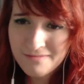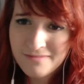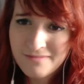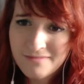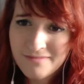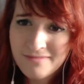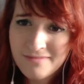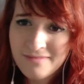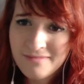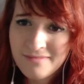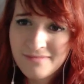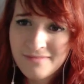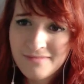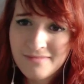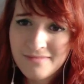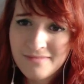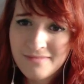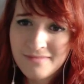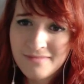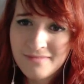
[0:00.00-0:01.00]

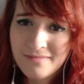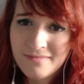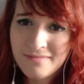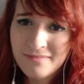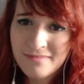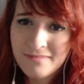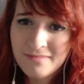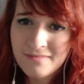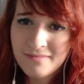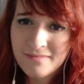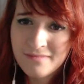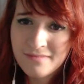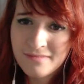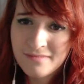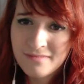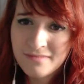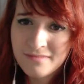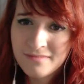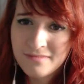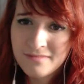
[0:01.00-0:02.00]

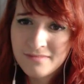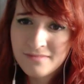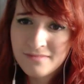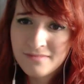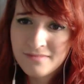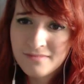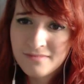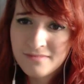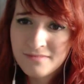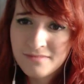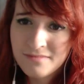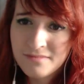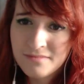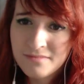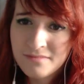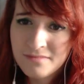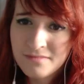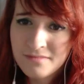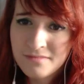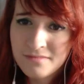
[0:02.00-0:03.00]

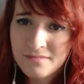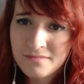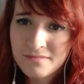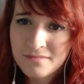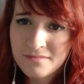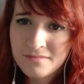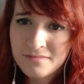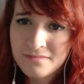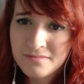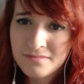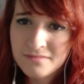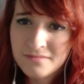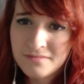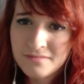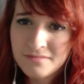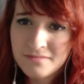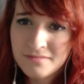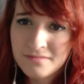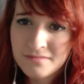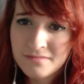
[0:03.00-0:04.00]

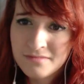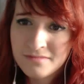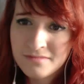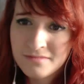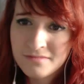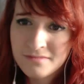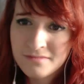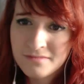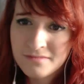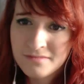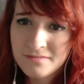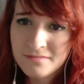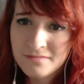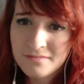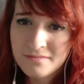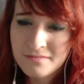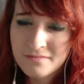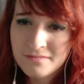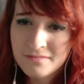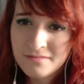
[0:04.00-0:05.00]

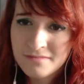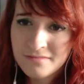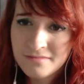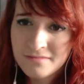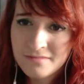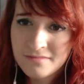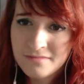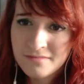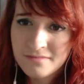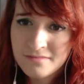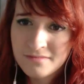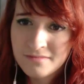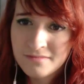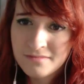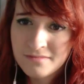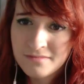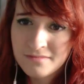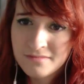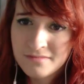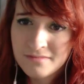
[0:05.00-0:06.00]

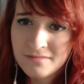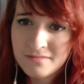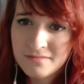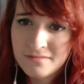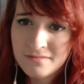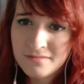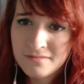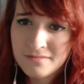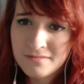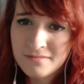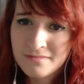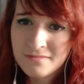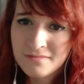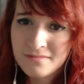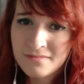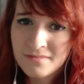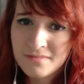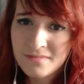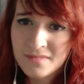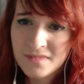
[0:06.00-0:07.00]

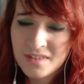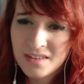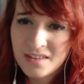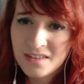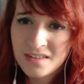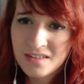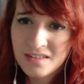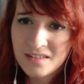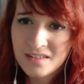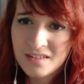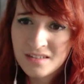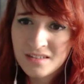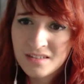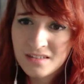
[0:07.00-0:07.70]
Nothing is said.